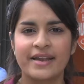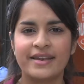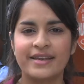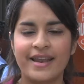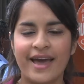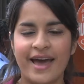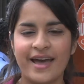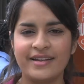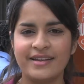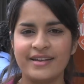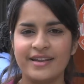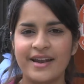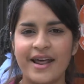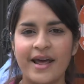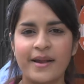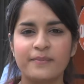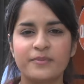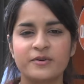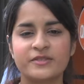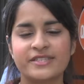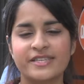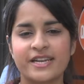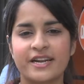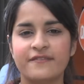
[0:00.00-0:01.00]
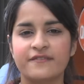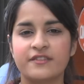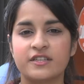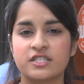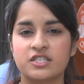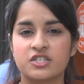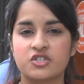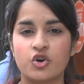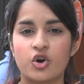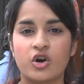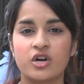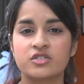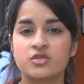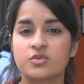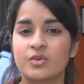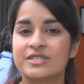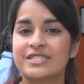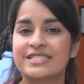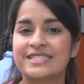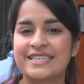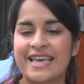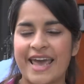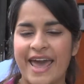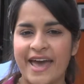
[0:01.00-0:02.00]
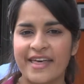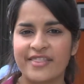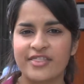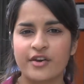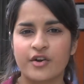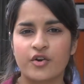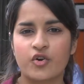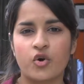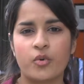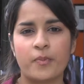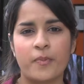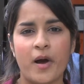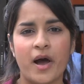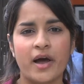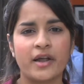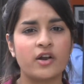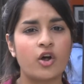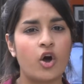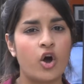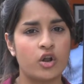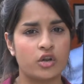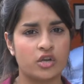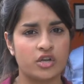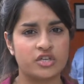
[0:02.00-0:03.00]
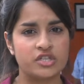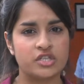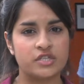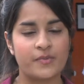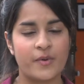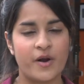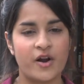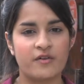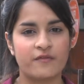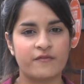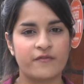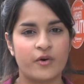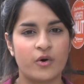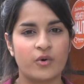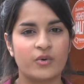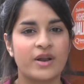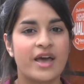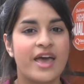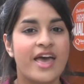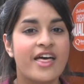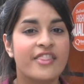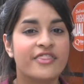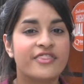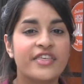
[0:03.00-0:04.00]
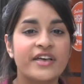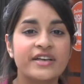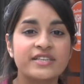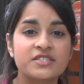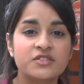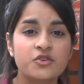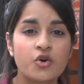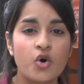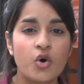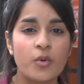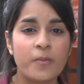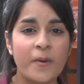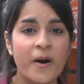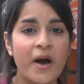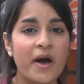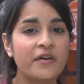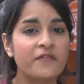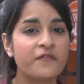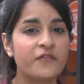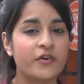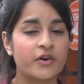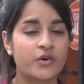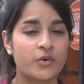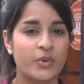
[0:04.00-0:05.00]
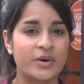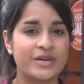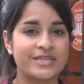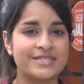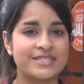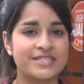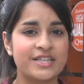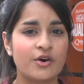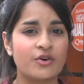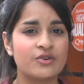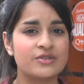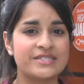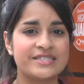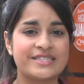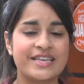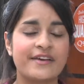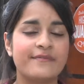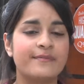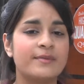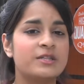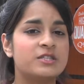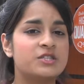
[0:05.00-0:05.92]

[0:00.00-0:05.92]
99% of the stores will scan the coupon on your smartphone. This coupon for Quiznos saved me